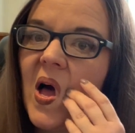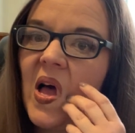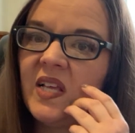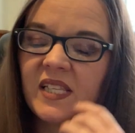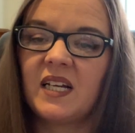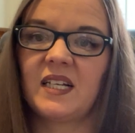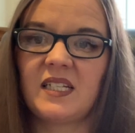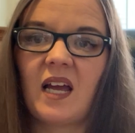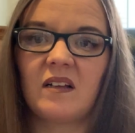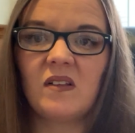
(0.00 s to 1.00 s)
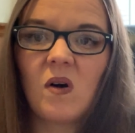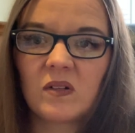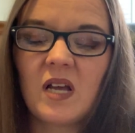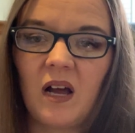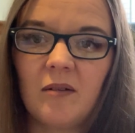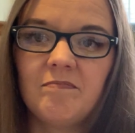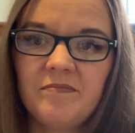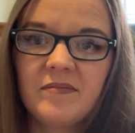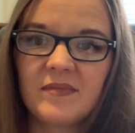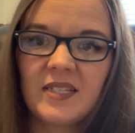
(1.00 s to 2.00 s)
it's going to take a long time
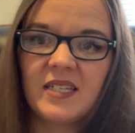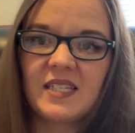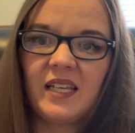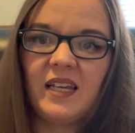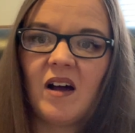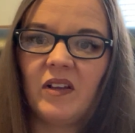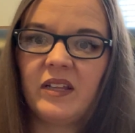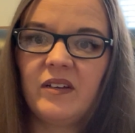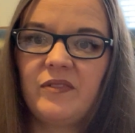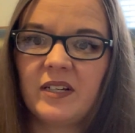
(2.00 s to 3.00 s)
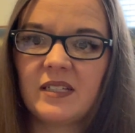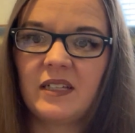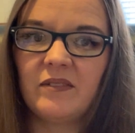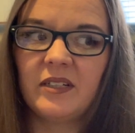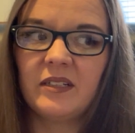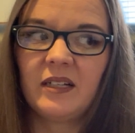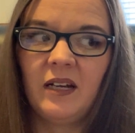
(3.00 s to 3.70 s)
to see all the effects of it.